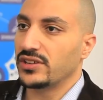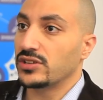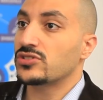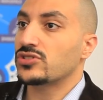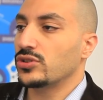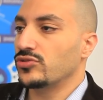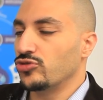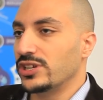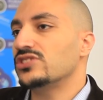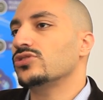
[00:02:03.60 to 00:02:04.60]
a certain
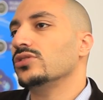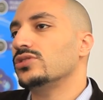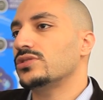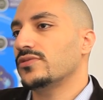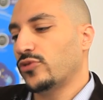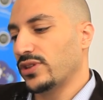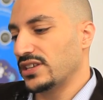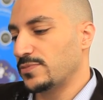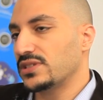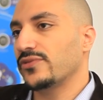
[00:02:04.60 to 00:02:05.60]
research for that
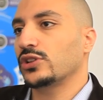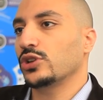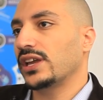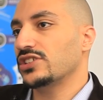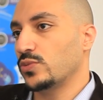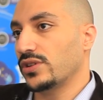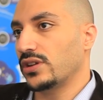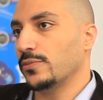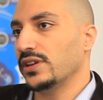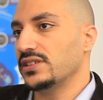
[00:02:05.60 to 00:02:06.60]
specific location where they're
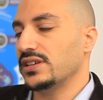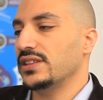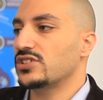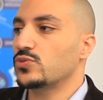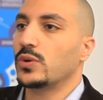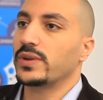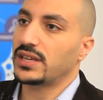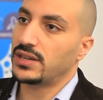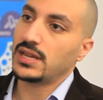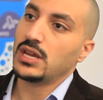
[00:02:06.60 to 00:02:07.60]
going to place it. And this is what we
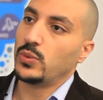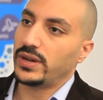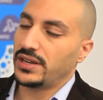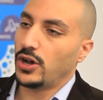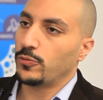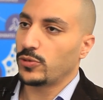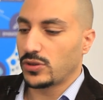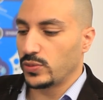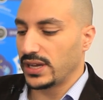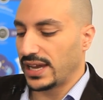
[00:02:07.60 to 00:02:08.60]
can, we can help with.
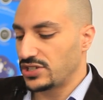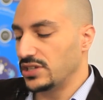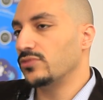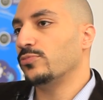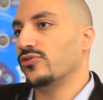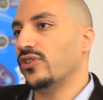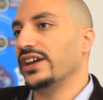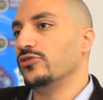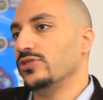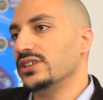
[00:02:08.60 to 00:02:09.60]
We actually
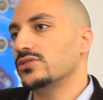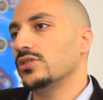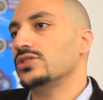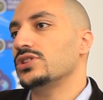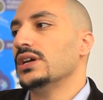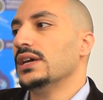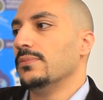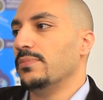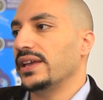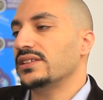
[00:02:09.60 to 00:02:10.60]
provide research
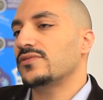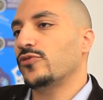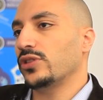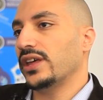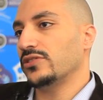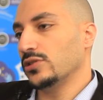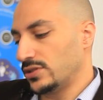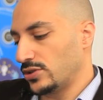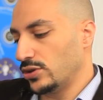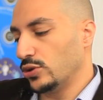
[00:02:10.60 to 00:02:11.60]
based for that
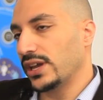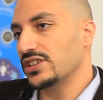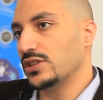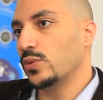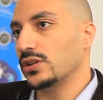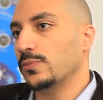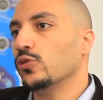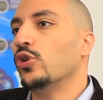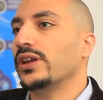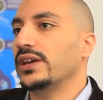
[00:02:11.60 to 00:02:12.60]
certain location they want to
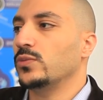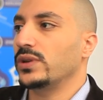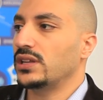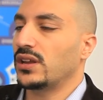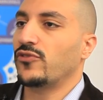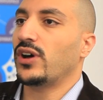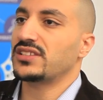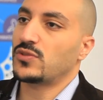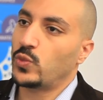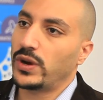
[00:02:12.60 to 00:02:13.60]
deploy in. We advise
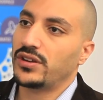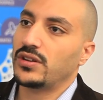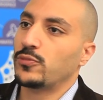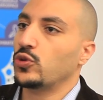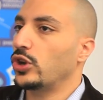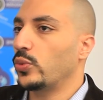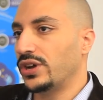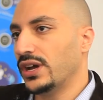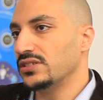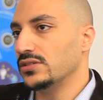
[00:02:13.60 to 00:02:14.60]
them where to deploy, where
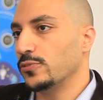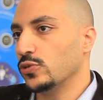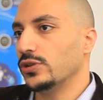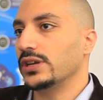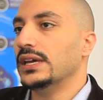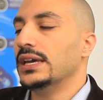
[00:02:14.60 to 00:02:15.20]
not to deploy.